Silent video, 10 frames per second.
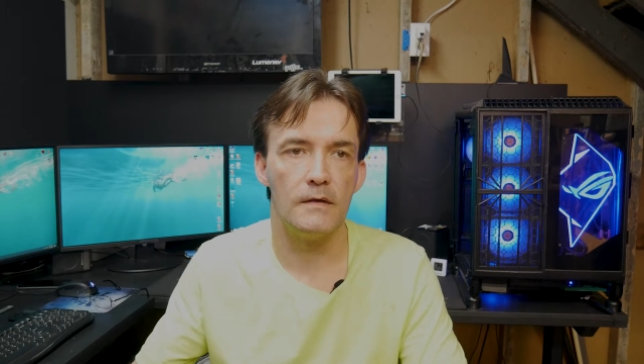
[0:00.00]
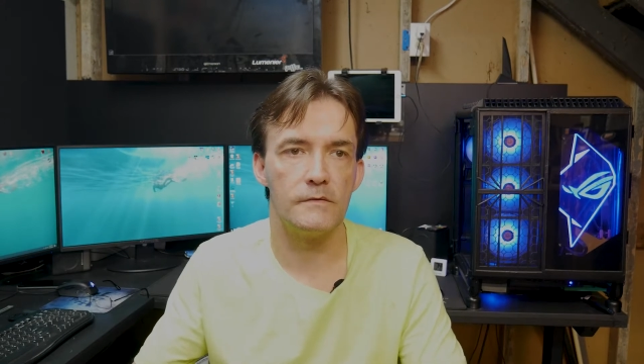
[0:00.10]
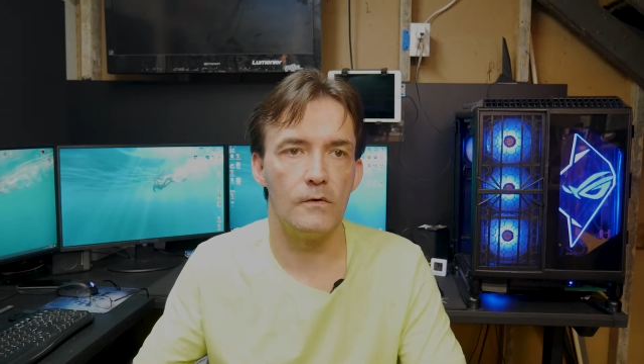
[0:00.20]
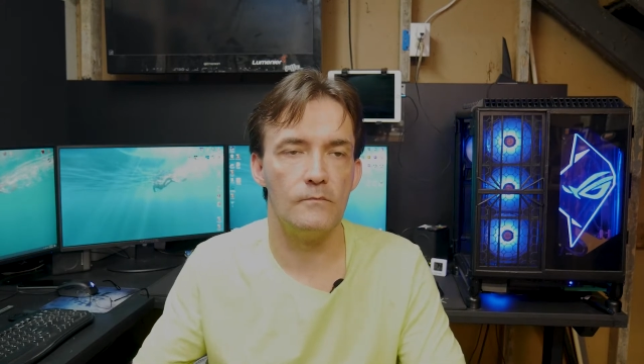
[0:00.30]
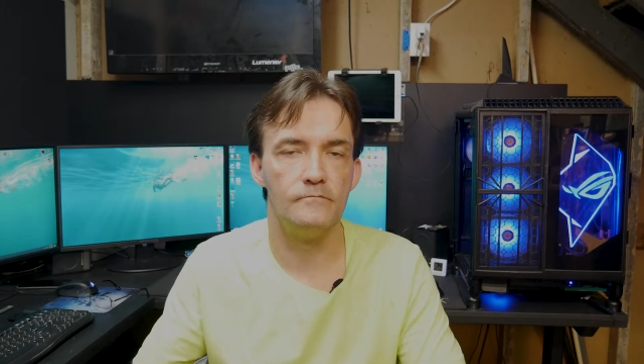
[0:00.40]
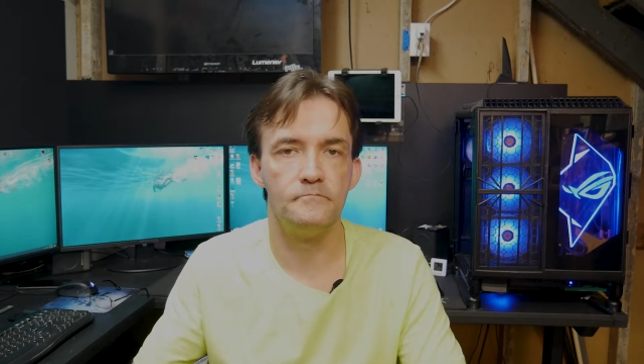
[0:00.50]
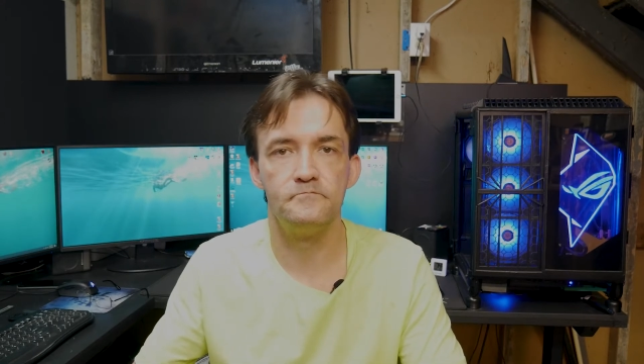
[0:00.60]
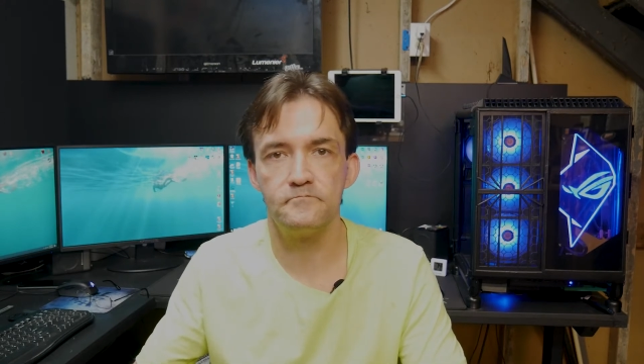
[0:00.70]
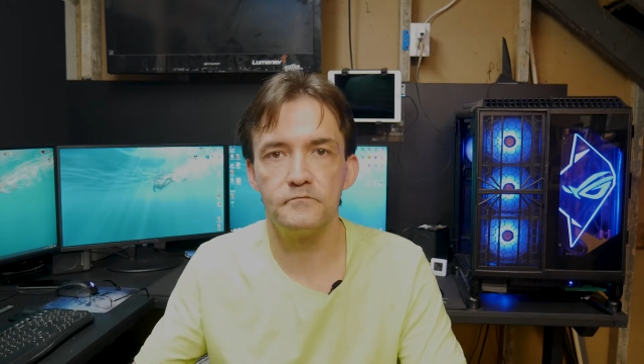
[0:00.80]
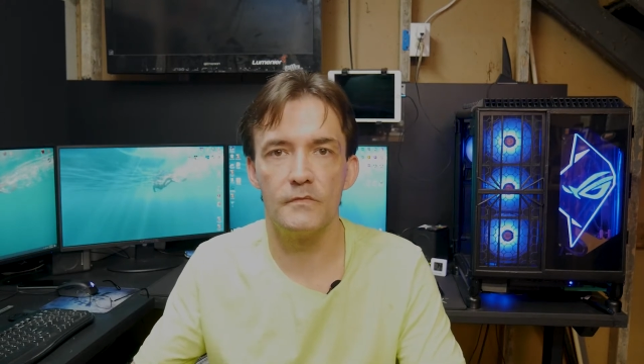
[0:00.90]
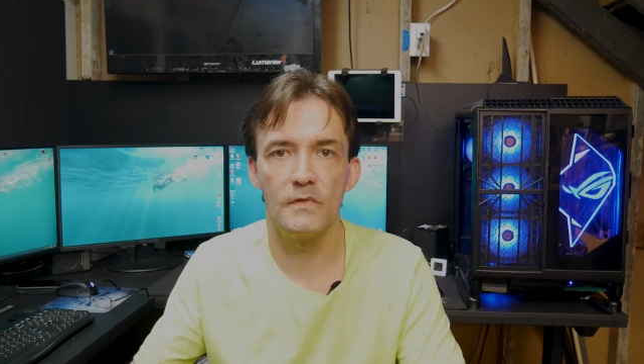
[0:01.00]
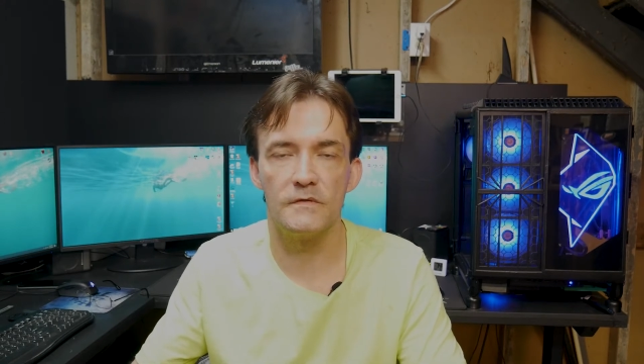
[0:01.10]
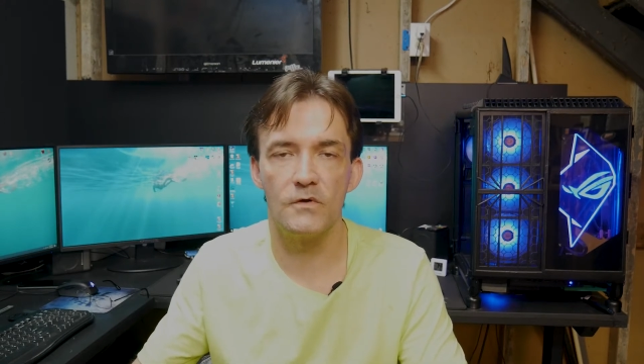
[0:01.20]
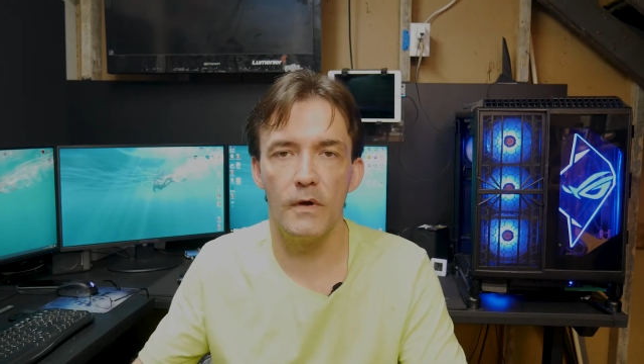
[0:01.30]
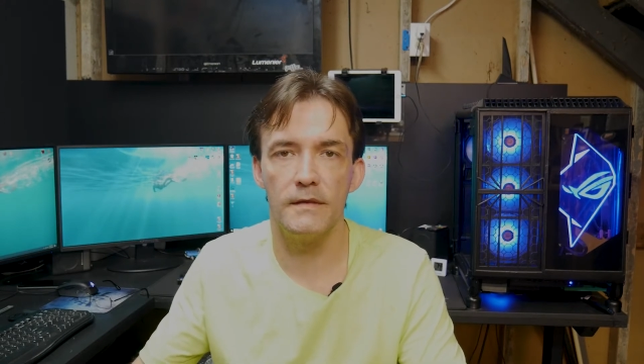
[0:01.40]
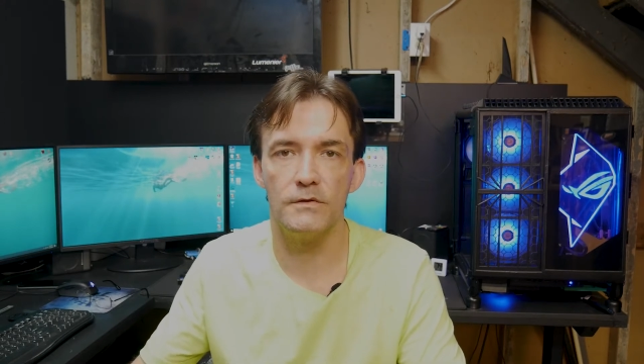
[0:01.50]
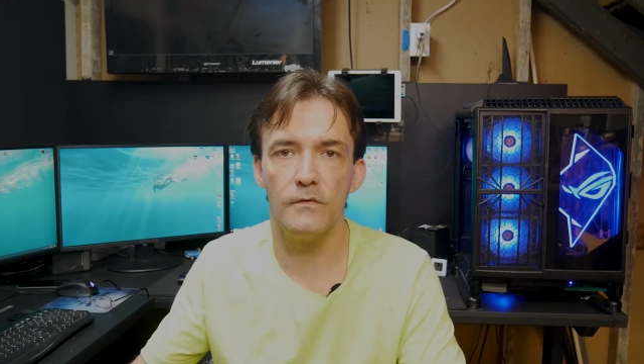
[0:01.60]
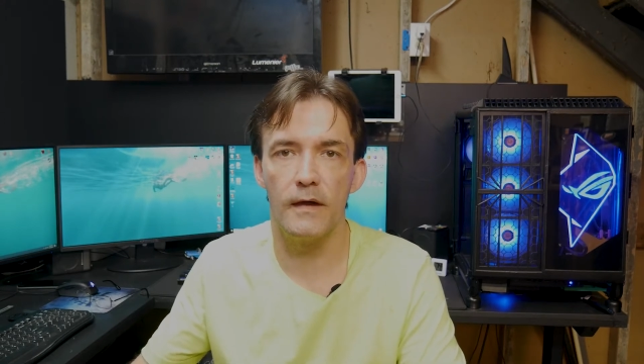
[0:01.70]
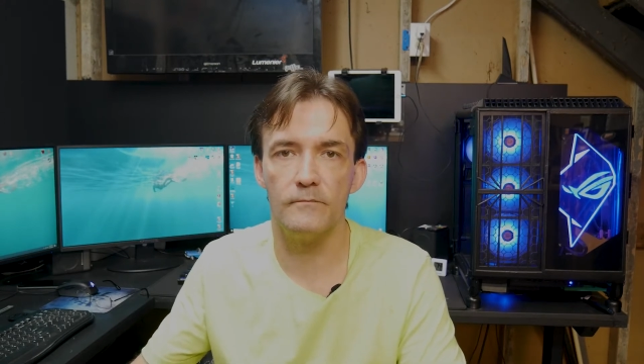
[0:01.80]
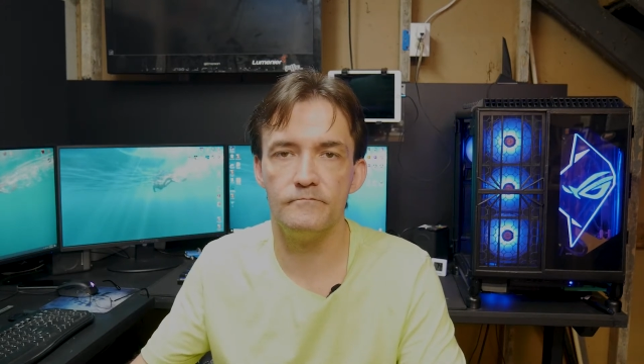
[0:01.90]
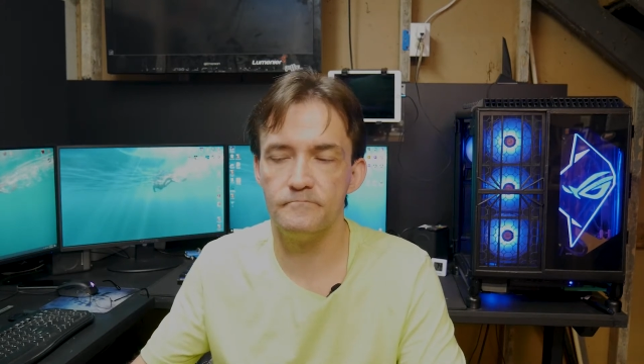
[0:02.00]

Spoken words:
So let's go ahead and do that.